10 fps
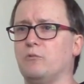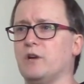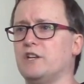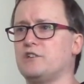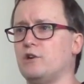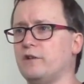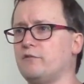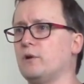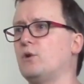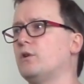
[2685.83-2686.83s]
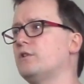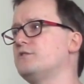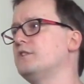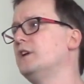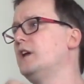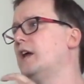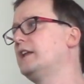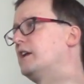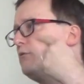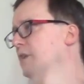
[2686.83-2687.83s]
We're going to turn off the recorders and
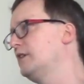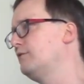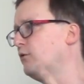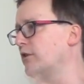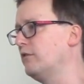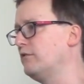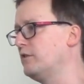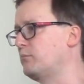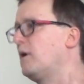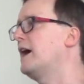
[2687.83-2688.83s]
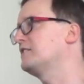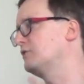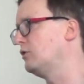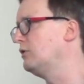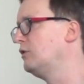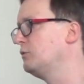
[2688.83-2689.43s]
get ready for the practical,